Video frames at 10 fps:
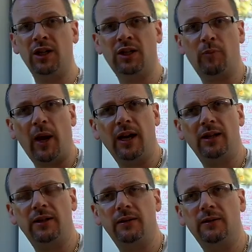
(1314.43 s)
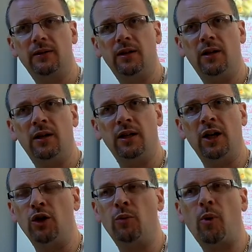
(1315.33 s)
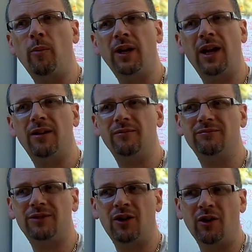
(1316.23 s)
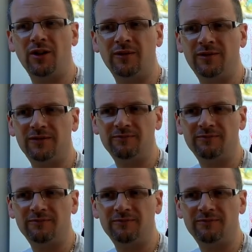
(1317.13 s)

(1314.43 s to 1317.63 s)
expect, you probably get kind of